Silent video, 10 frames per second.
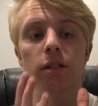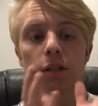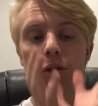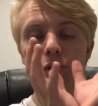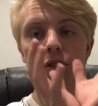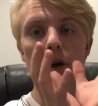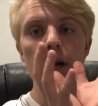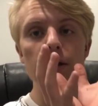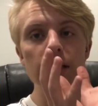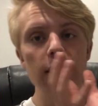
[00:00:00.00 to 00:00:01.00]
You'll start
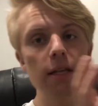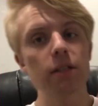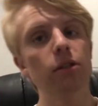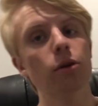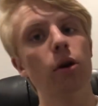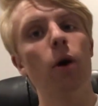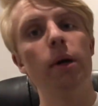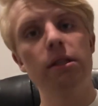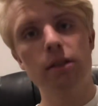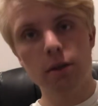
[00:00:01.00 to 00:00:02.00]
out like this. You'll go
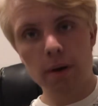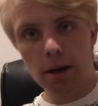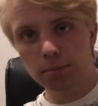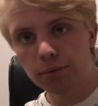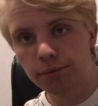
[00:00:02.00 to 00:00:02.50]
into the ground.